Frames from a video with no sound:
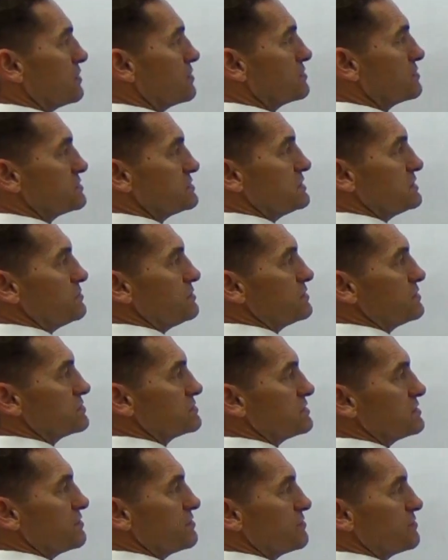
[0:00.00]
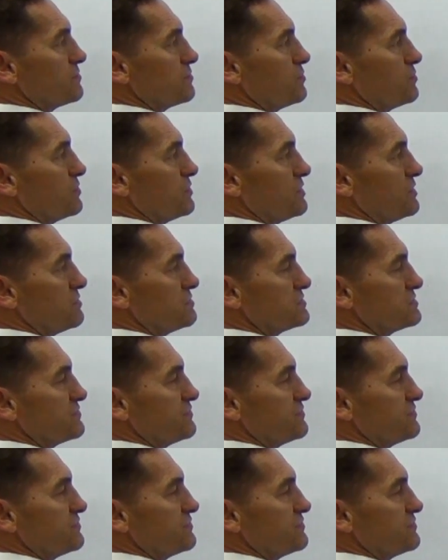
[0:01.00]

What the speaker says: across here, because that point there is